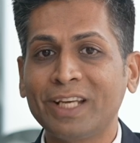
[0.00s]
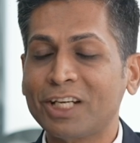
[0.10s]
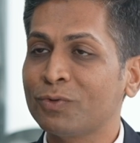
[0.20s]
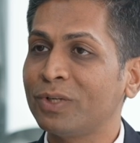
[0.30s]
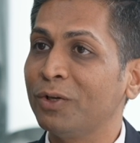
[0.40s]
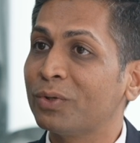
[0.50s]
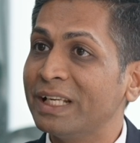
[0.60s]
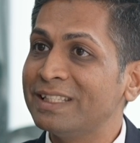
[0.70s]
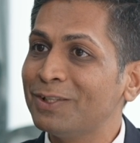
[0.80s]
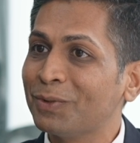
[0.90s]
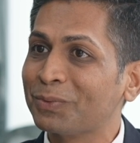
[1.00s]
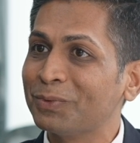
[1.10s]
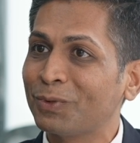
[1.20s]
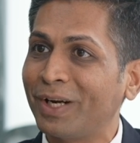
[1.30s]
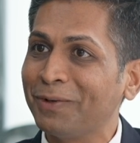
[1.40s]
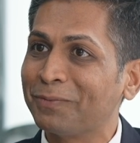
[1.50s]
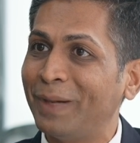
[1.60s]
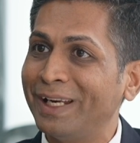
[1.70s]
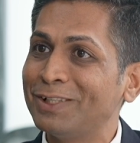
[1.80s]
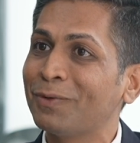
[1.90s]
reaction was, are you crazy? You're kind of
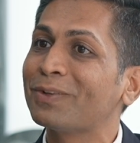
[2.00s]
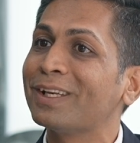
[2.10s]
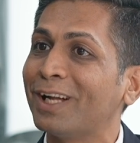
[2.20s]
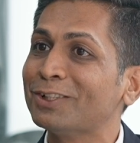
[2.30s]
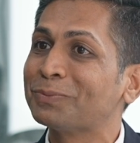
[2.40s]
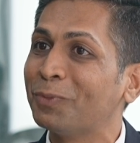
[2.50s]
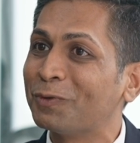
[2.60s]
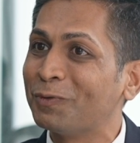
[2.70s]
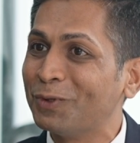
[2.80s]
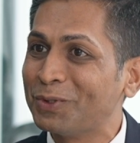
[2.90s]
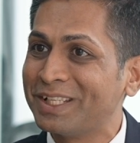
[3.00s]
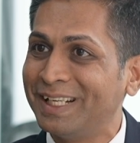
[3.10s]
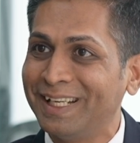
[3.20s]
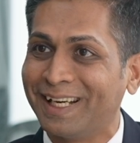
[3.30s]
managing one of the largest portfolios in India.